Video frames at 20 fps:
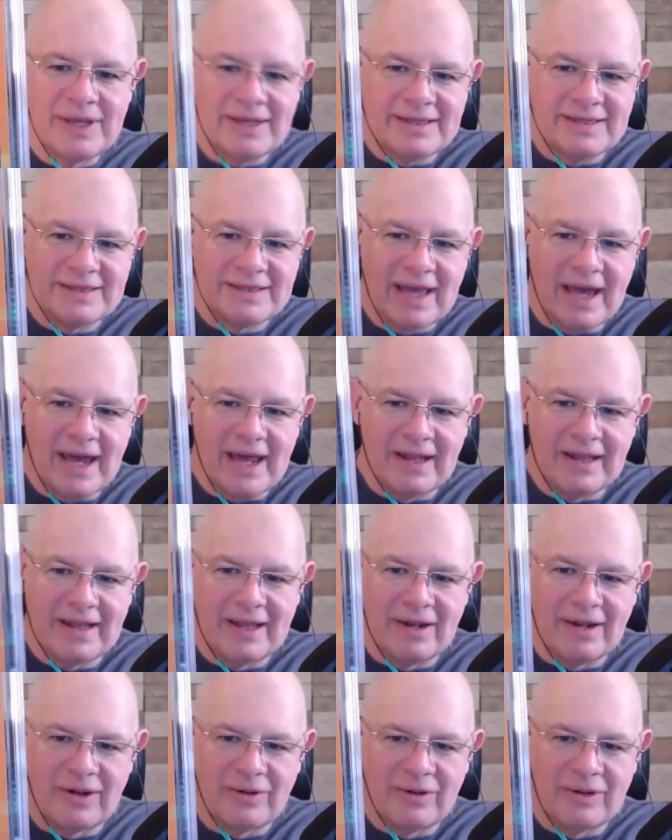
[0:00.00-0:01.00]
This has got a
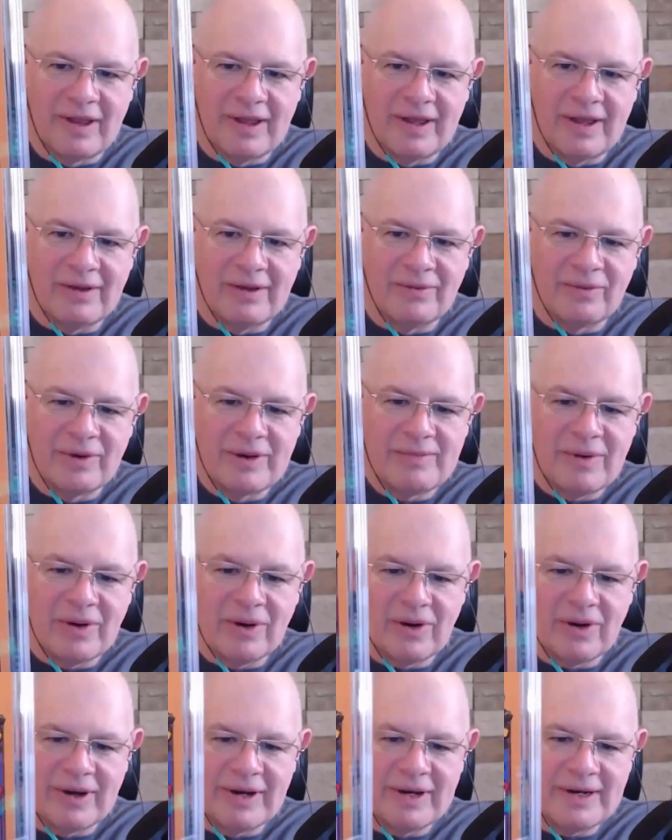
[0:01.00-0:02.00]
little
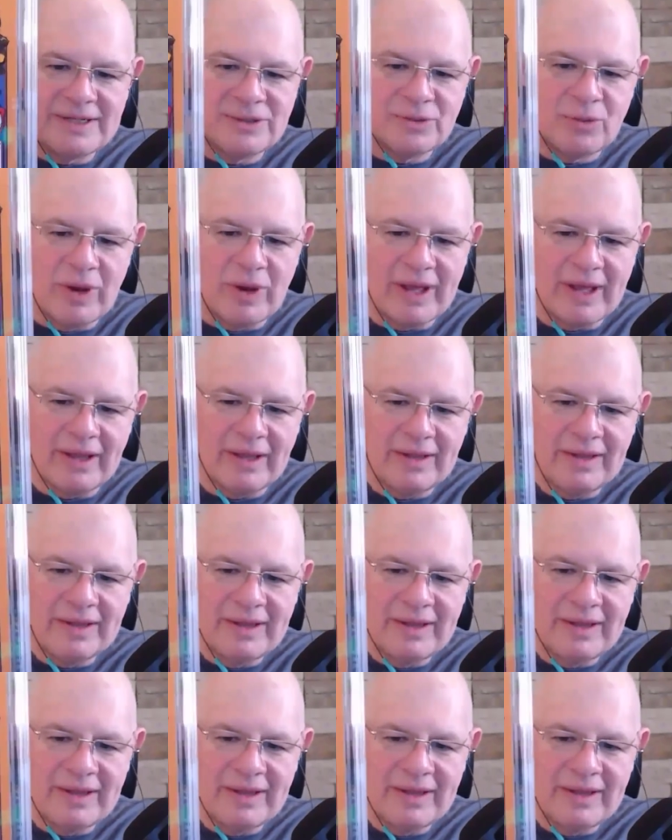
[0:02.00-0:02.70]
remark on it as well,